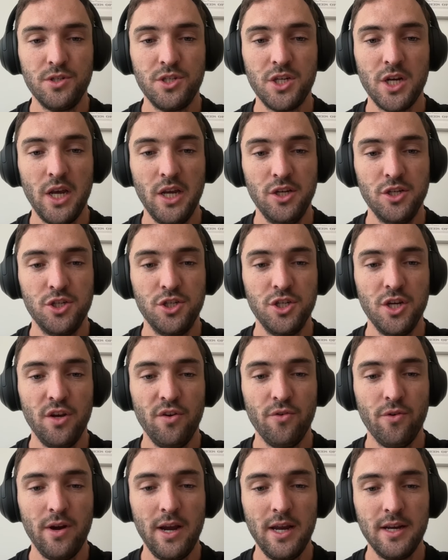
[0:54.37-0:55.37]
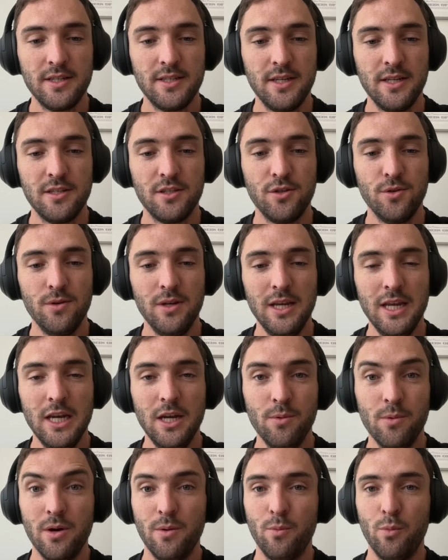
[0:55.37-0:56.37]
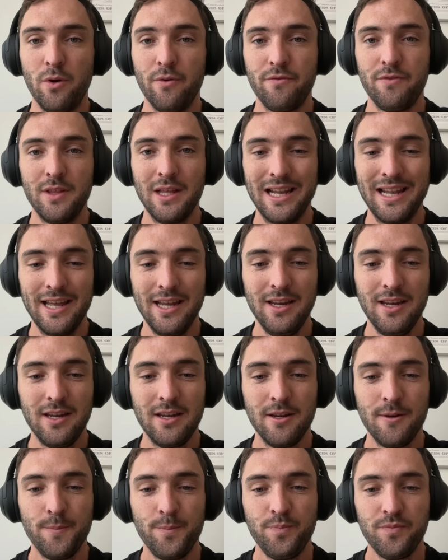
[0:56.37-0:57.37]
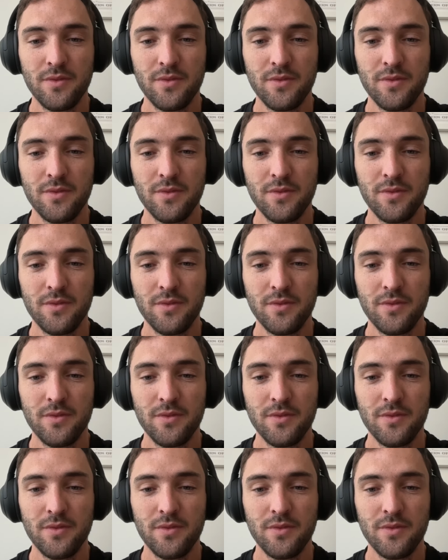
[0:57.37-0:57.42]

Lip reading: is change general access to anyone with the link.